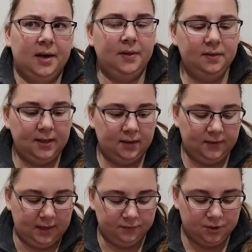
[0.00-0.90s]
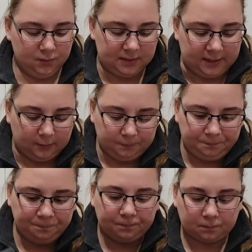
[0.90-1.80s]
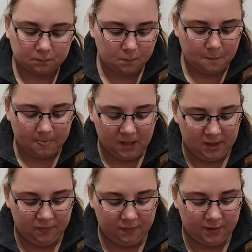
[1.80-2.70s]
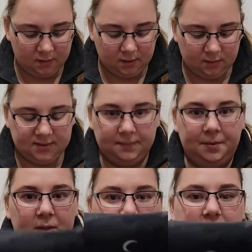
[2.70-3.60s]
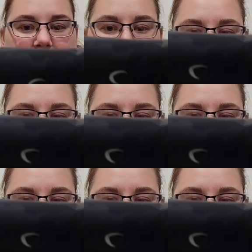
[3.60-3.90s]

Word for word: I think they even have shoes now. And their little symbol is the